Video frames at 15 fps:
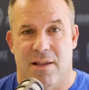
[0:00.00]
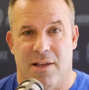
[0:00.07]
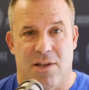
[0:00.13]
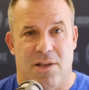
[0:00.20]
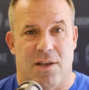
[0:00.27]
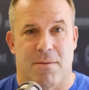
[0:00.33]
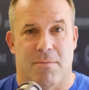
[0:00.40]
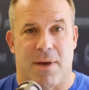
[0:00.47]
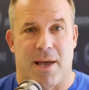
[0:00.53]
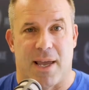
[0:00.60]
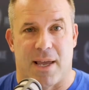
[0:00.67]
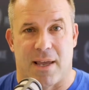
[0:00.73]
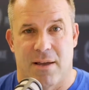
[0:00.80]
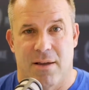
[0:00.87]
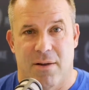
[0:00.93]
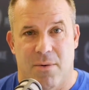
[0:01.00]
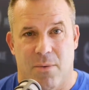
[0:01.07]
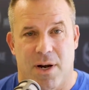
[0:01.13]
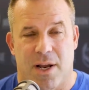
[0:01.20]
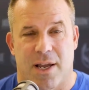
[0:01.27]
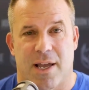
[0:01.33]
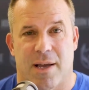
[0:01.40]
you can make when
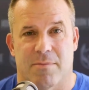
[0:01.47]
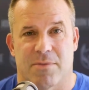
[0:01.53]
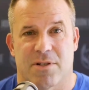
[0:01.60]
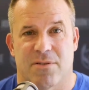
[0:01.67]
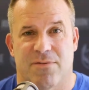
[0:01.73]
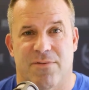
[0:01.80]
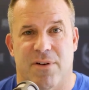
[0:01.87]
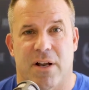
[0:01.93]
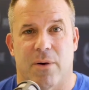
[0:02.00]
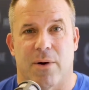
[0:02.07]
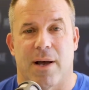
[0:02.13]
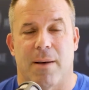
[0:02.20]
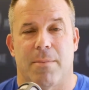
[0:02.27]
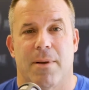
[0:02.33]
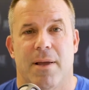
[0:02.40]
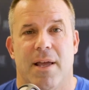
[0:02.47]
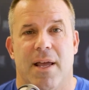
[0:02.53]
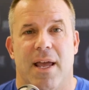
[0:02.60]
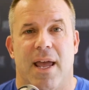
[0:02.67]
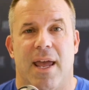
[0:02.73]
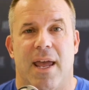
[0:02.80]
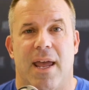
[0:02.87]
it comes to follow up,
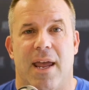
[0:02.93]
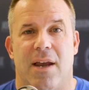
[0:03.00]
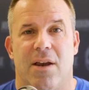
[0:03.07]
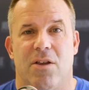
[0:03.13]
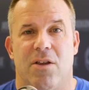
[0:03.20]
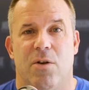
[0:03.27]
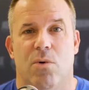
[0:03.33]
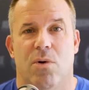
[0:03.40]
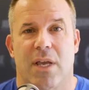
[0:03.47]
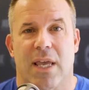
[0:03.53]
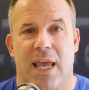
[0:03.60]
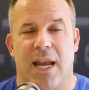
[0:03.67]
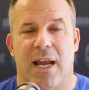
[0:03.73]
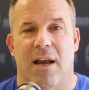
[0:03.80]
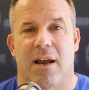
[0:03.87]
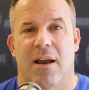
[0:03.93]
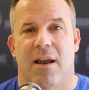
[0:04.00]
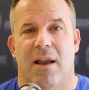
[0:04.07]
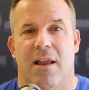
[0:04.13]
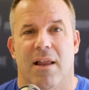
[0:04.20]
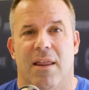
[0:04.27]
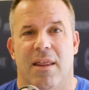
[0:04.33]
and you will get
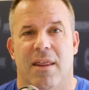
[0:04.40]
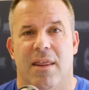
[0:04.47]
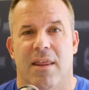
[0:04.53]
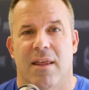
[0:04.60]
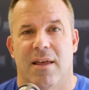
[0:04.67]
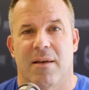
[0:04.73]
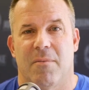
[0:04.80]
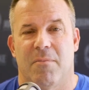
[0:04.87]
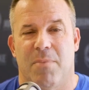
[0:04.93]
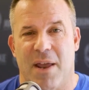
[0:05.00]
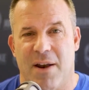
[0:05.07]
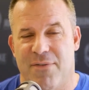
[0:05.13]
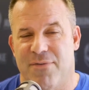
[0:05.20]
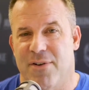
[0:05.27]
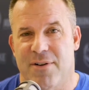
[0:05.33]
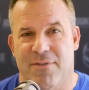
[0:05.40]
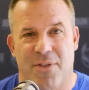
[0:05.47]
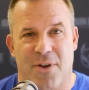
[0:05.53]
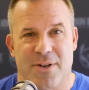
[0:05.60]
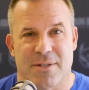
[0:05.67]
the benefit of those